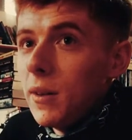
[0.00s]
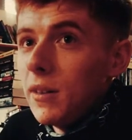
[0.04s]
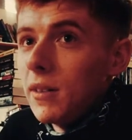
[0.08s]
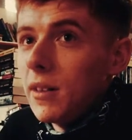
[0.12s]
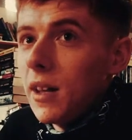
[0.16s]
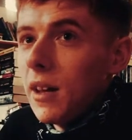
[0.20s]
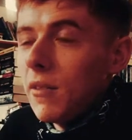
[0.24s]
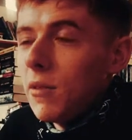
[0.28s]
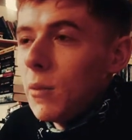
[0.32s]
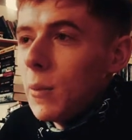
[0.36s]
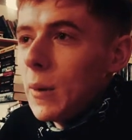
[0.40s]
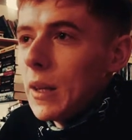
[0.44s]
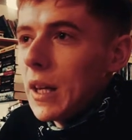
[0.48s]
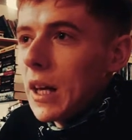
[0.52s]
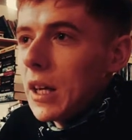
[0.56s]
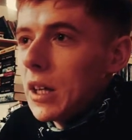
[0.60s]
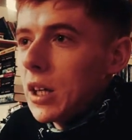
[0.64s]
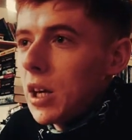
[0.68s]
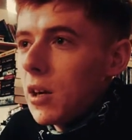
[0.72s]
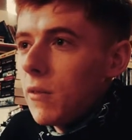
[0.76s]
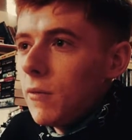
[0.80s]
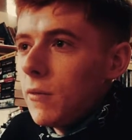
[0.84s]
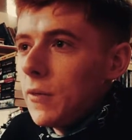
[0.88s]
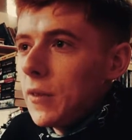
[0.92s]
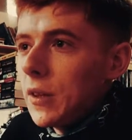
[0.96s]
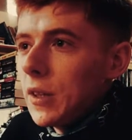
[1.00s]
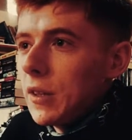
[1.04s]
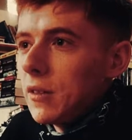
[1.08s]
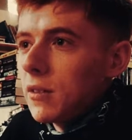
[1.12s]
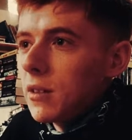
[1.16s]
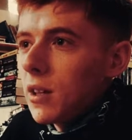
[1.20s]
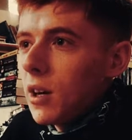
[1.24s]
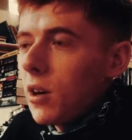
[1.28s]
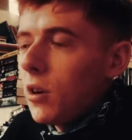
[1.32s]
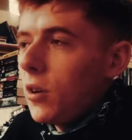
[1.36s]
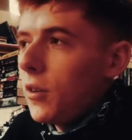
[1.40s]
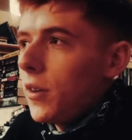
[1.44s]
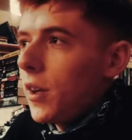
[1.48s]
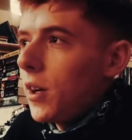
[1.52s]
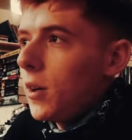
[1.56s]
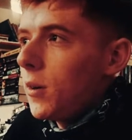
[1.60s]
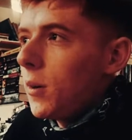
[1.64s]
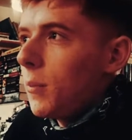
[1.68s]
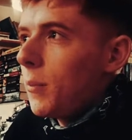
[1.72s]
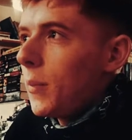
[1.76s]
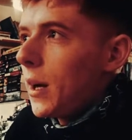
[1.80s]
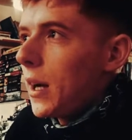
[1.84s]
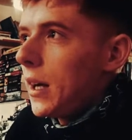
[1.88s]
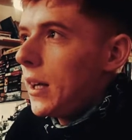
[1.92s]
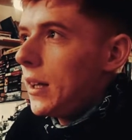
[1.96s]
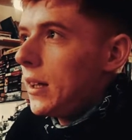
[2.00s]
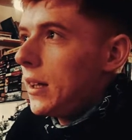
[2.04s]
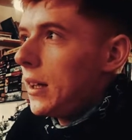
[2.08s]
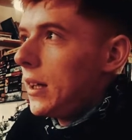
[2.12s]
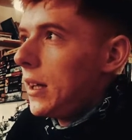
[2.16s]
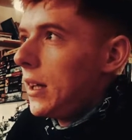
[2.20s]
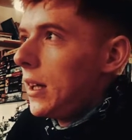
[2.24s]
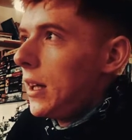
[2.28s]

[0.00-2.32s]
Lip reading: it's giving me that confidence. Like, although I might